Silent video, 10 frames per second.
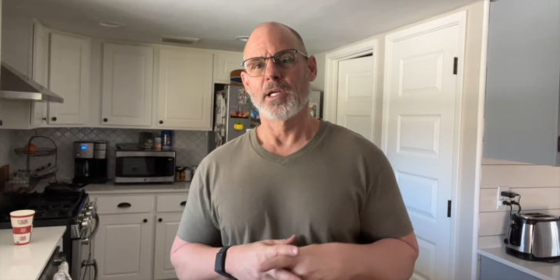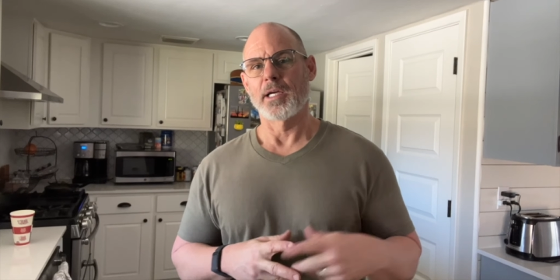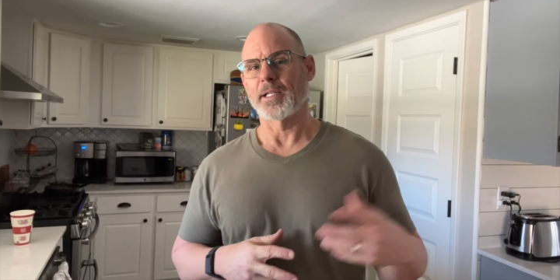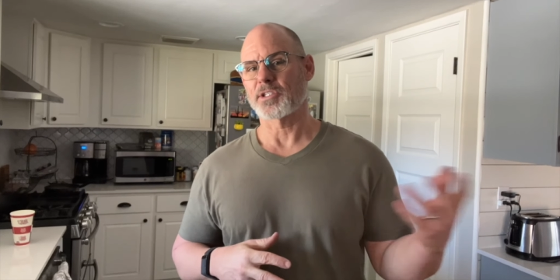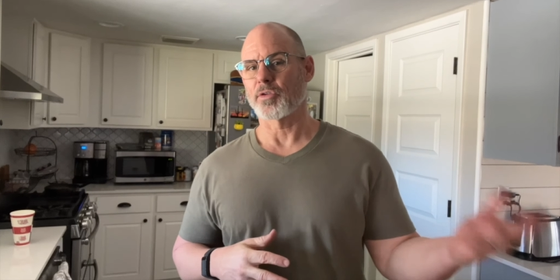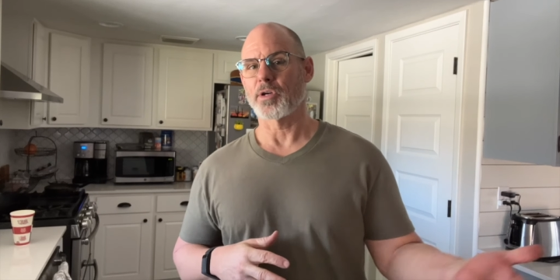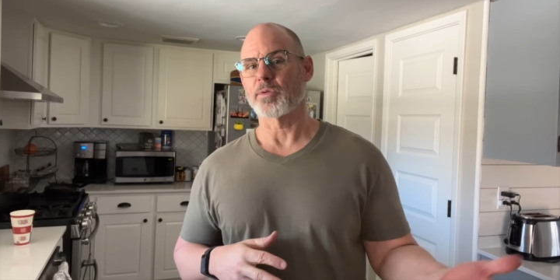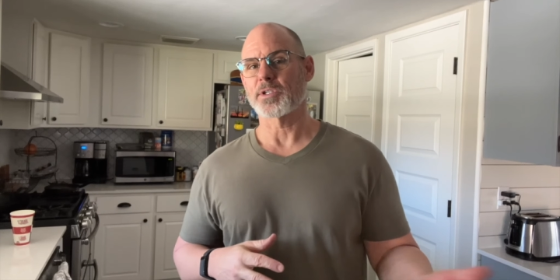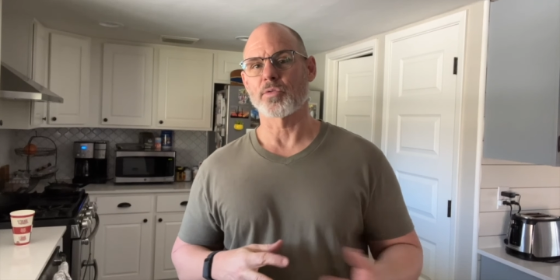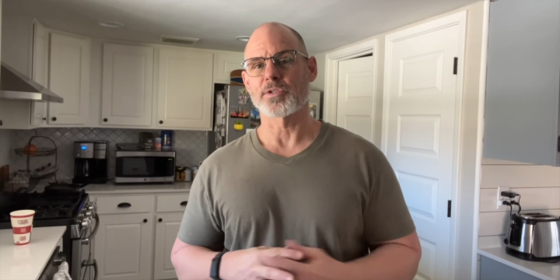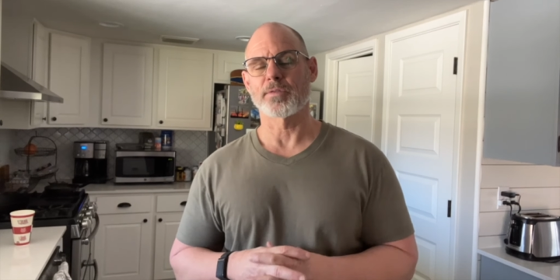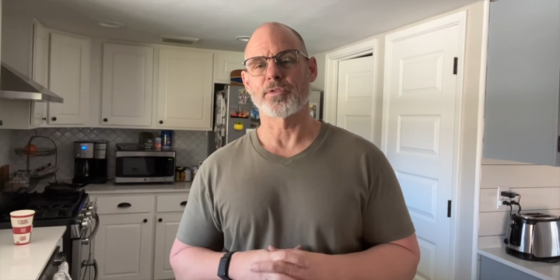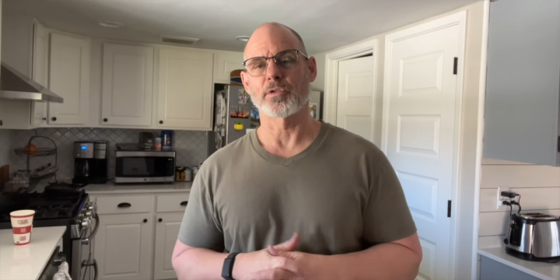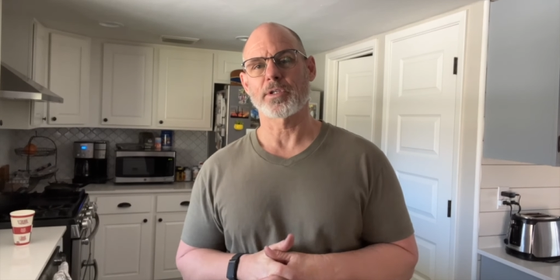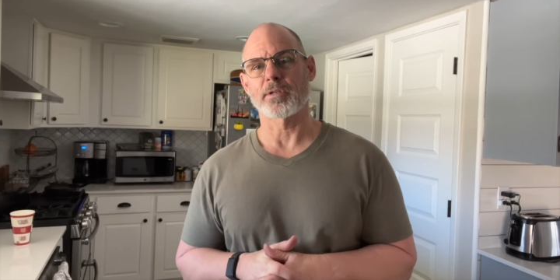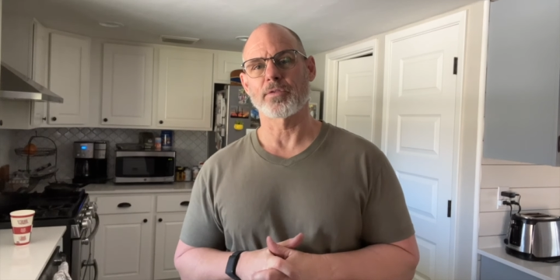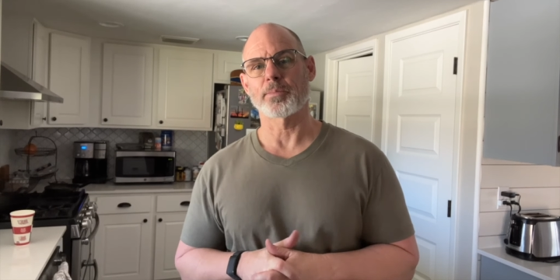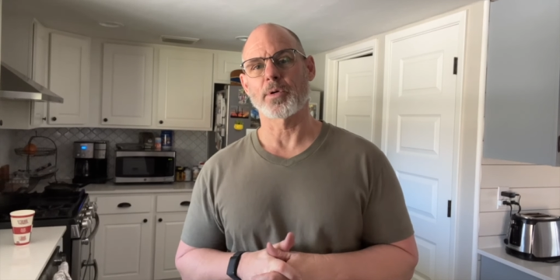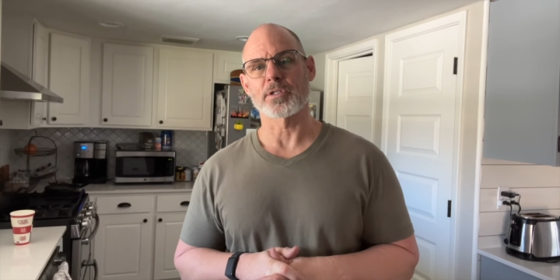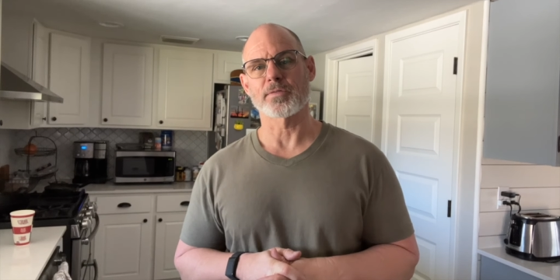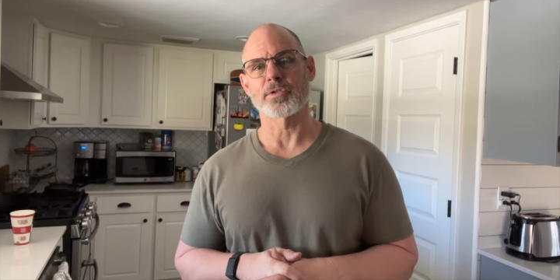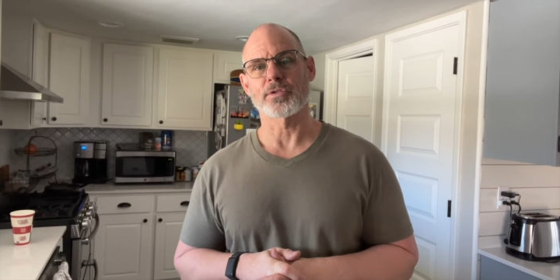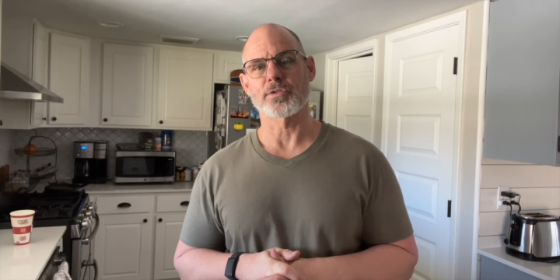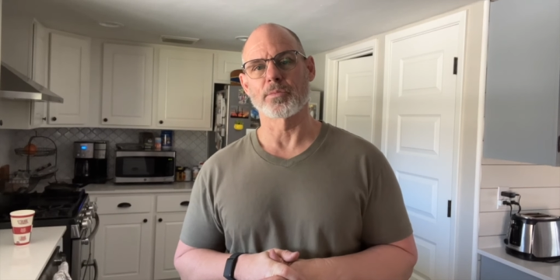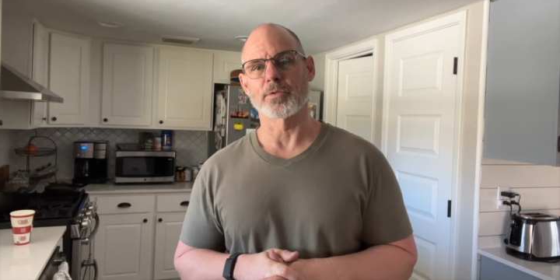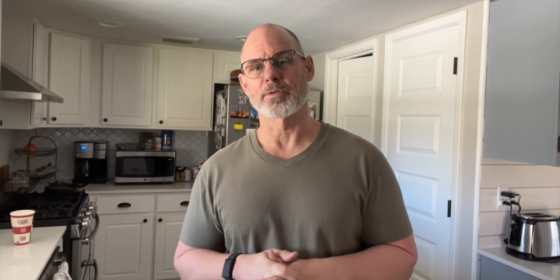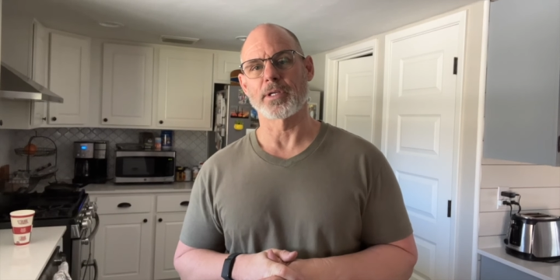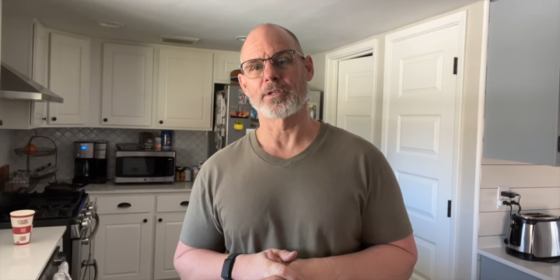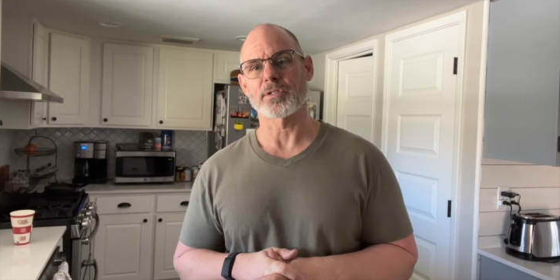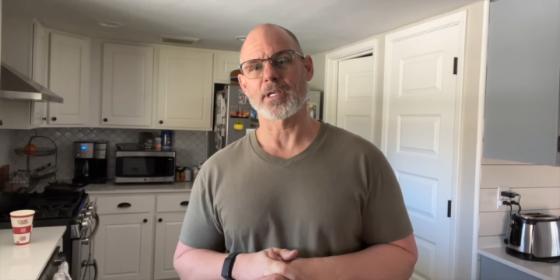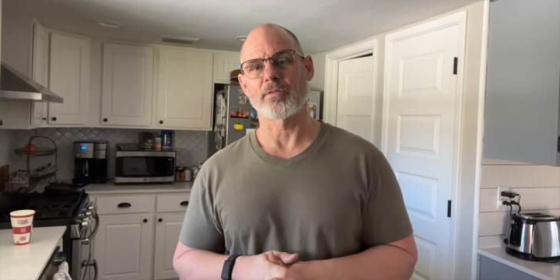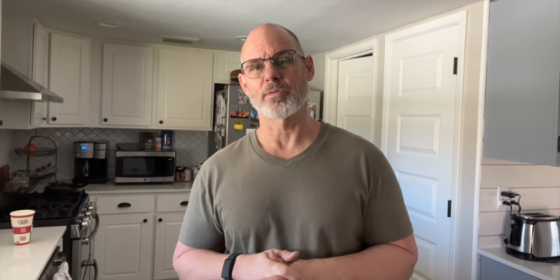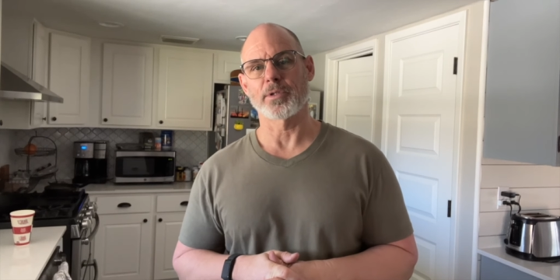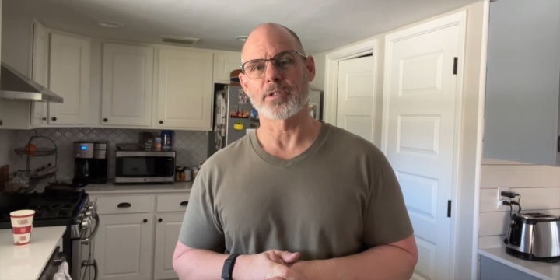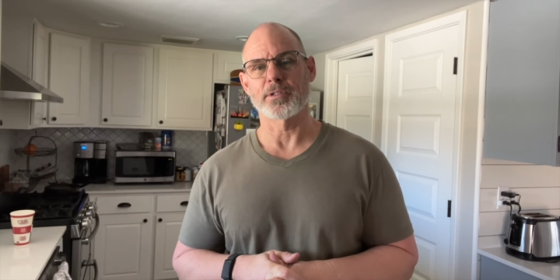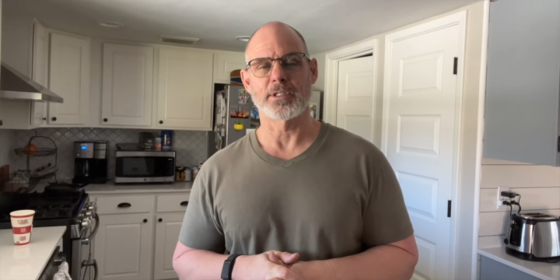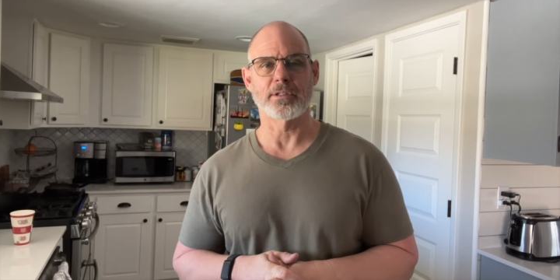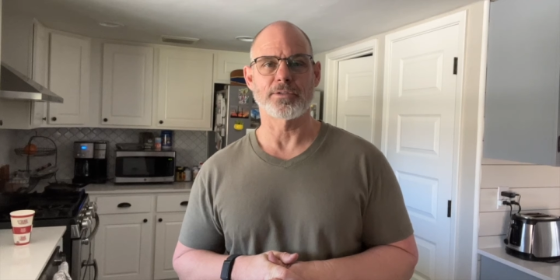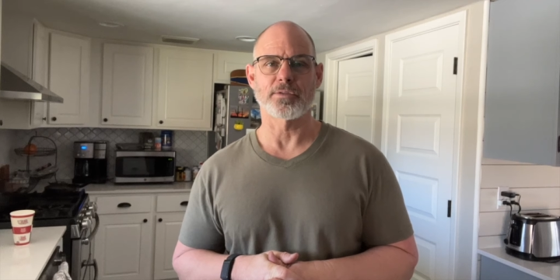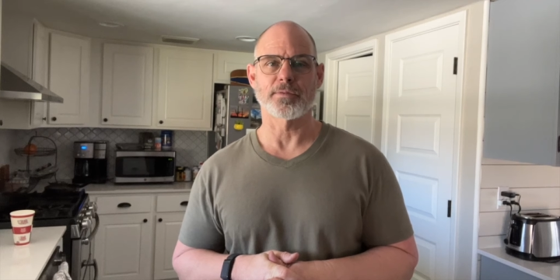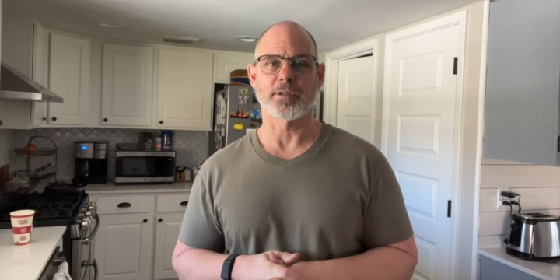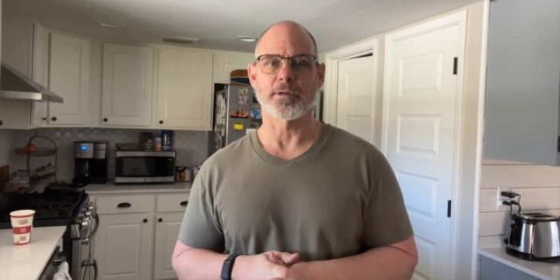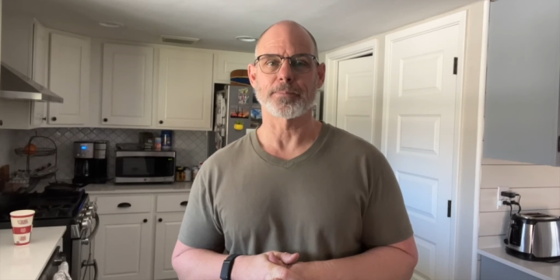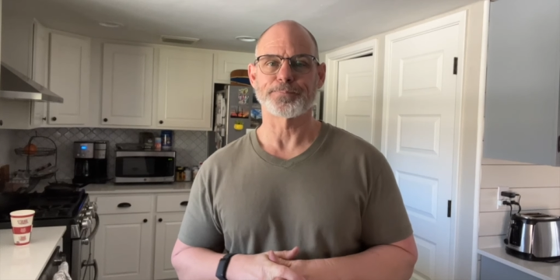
And that's a great resource if you're looking for parts for your Subaru. They usually have really good deals over there.